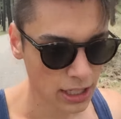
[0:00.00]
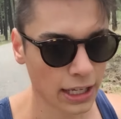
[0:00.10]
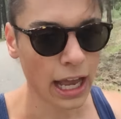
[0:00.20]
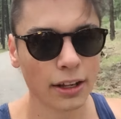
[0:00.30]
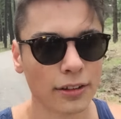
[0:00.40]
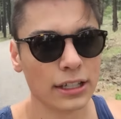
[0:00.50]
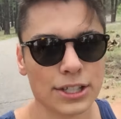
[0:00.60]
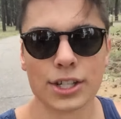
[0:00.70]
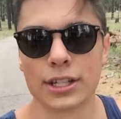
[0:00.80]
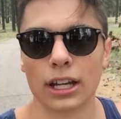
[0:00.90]

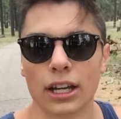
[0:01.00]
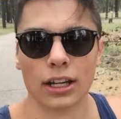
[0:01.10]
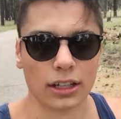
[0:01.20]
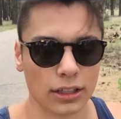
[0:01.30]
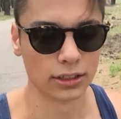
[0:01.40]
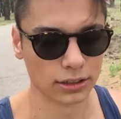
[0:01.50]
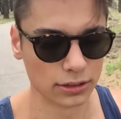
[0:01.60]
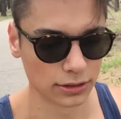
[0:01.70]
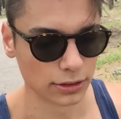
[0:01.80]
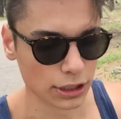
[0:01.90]
calories just a
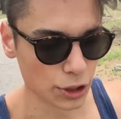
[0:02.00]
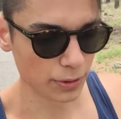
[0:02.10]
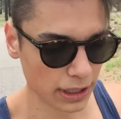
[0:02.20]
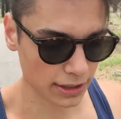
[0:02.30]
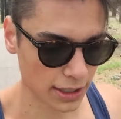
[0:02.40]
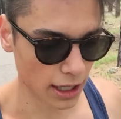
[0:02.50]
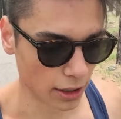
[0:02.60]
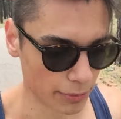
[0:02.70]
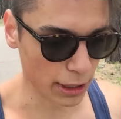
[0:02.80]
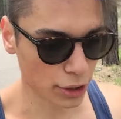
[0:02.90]
unit
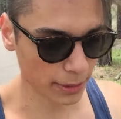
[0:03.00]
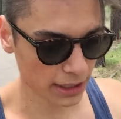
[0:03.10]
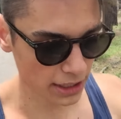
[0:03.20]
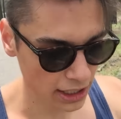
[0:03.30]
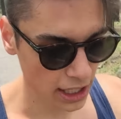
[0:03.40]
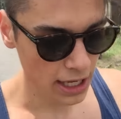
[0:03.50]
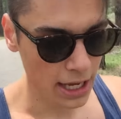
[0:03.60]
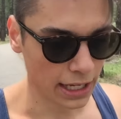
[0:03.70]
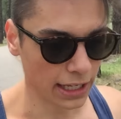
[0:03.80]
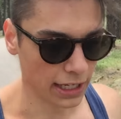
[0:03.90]
of measurement.
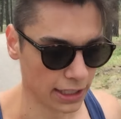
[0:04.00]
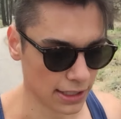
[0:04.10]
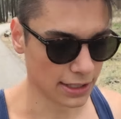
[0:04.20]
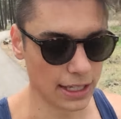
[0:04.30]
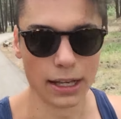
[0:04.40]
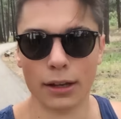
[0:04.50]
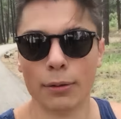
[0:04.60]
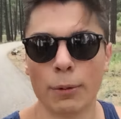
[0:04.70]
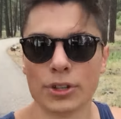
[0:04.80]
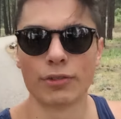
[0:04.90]
It is
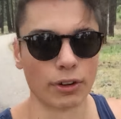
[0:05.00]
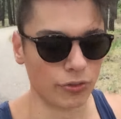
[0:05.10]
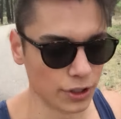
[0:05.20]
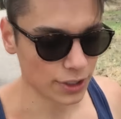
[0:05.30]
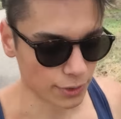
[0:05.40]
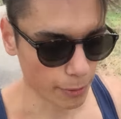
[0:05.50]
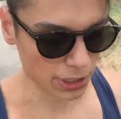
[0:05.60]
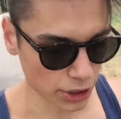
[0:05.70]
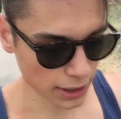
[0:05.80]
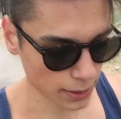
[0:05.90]
in most of our foods and what
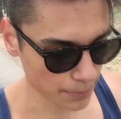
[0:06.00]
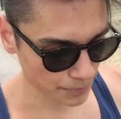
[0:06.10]
we drink.